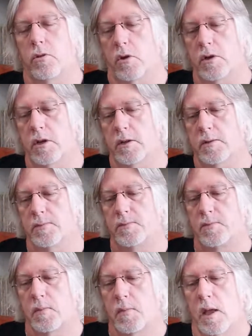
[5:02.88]
rocker.
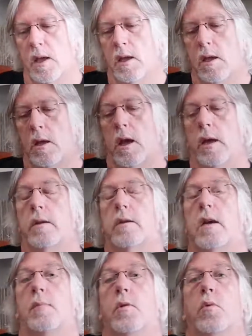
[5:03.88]
And
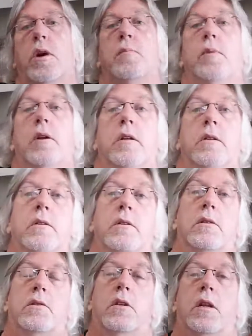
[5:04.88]
Come Away Melinda
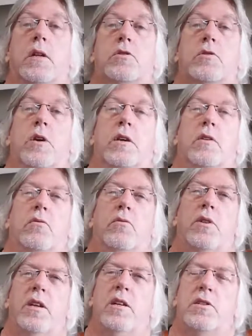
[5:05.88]
is the next track, a
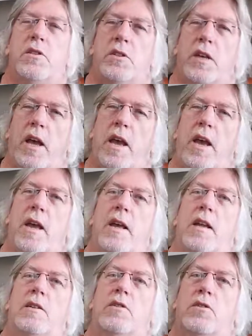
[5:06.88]
really
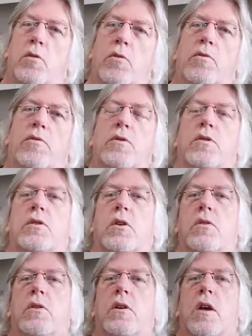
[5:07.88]
sad, sorrowful
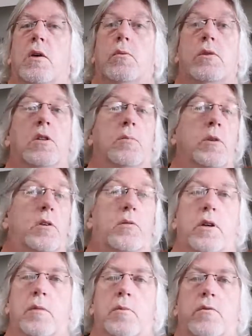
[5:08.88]
song with some
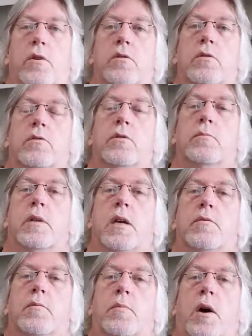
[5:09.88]
incredible vocals from
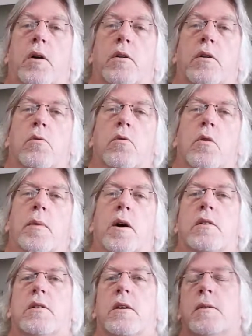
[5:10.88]
David Byron, all
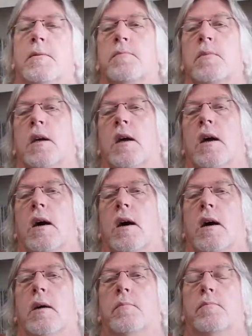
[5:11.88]
about
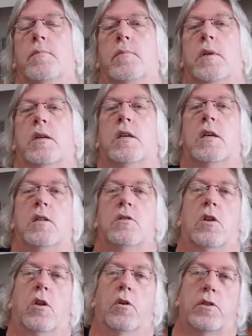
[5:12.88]
a kid's
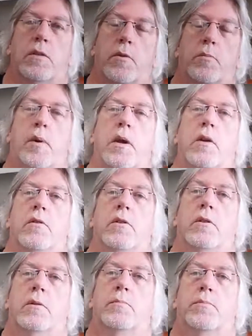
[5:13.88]
loss of a
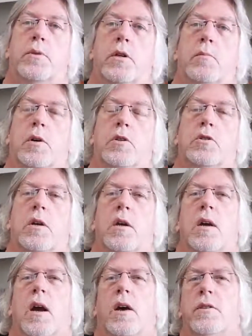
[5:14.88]
parent, pretty much.
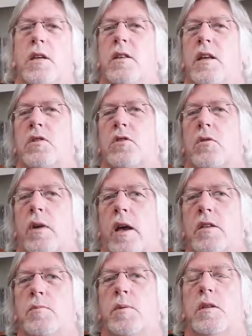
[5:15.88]
I think that song
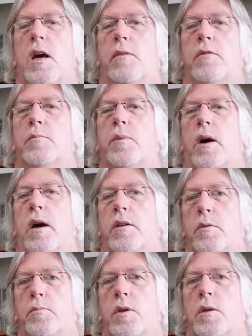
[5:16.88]
has been covered by
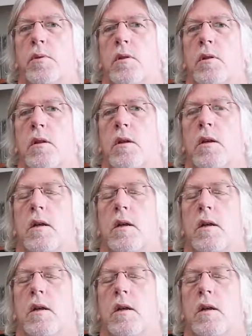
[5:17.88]
other people,